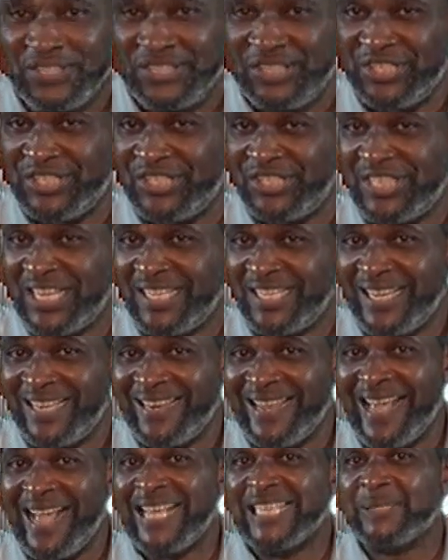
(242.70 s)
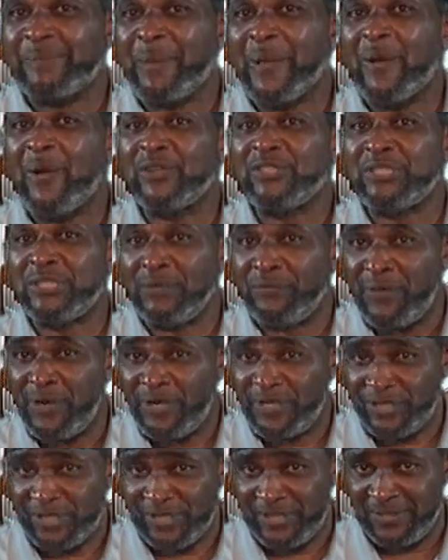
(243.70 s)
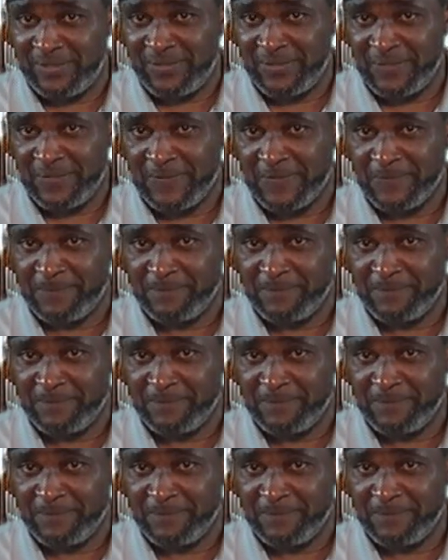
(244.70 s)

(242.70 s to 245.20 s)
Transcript: She stated as per God's revelation,